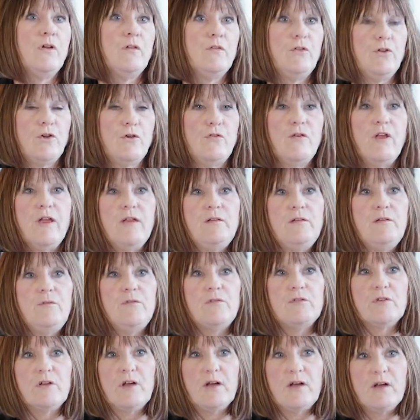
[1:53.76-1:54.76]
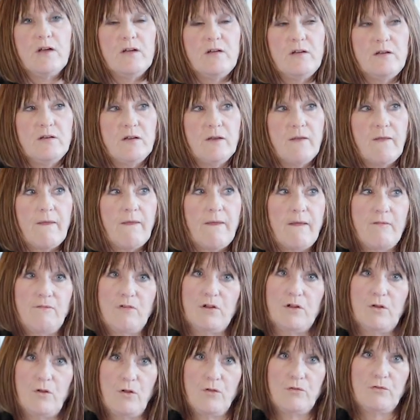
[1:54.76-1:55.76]
the creative side. And I've
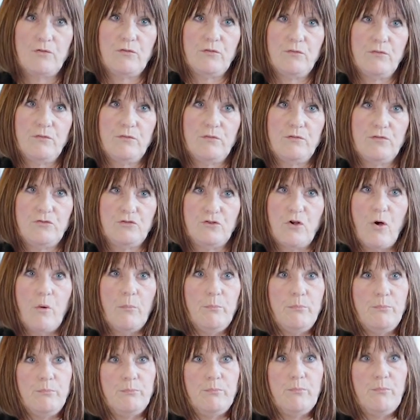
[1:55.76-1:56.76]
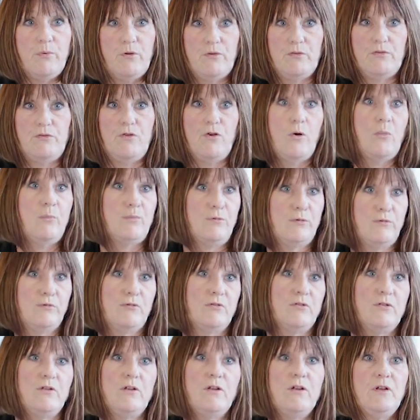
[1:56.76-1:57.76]
had lots of
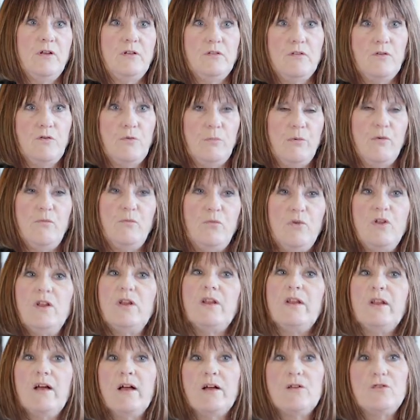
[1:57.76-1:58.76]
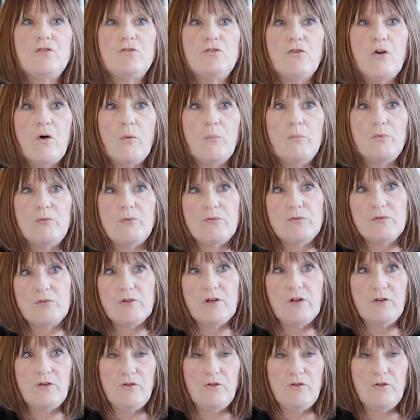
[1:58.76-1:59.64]
jobs that have been really nice jobs.